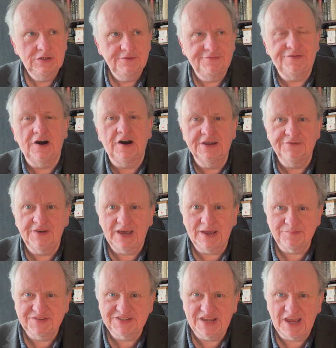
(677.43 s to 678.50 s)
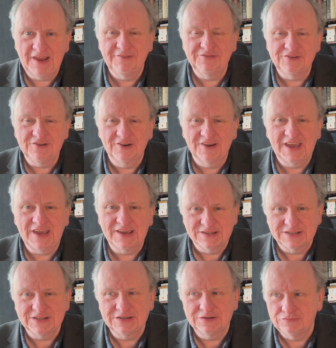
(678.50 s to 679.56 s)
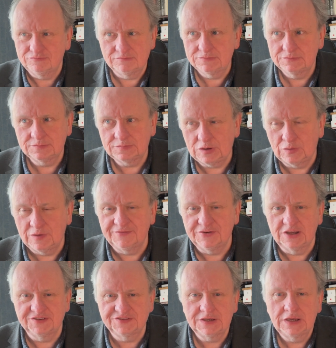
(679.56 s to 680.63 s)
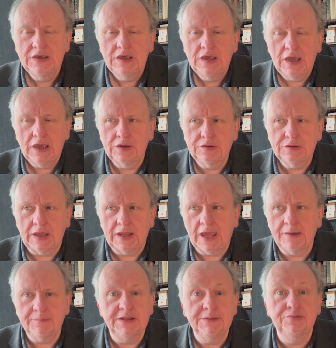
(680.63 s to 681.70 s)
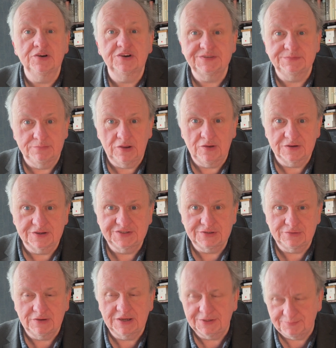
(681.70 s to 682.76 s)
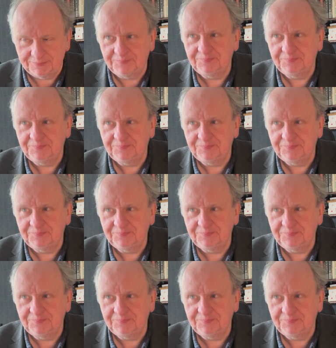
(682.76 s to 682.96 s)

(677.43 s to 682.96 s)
five apps to have a look at and whoever knows how many books and blogs to read.